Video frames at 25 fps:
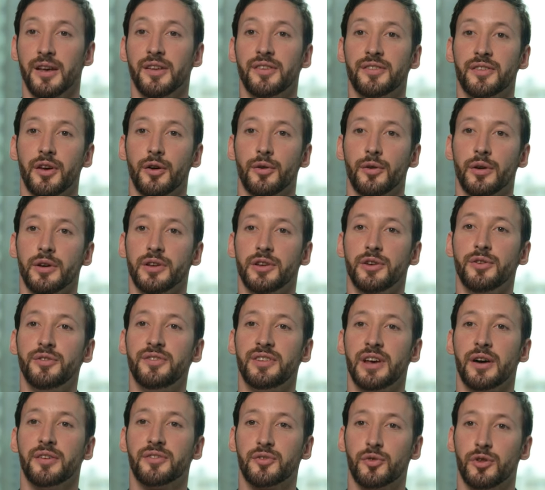So
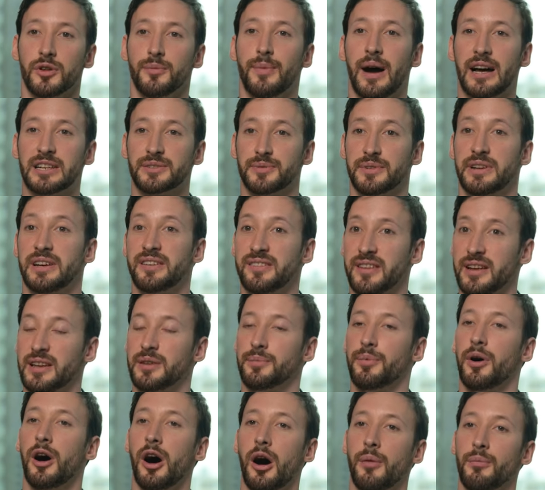UCL School of Management is a
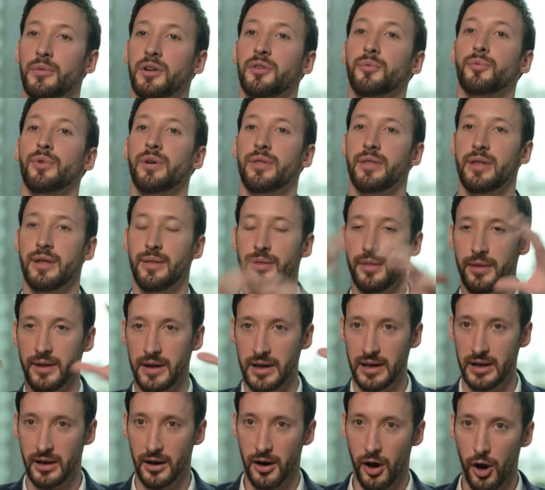department within
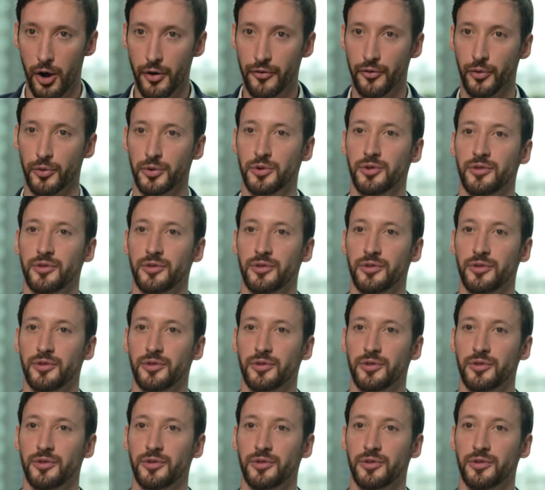the overall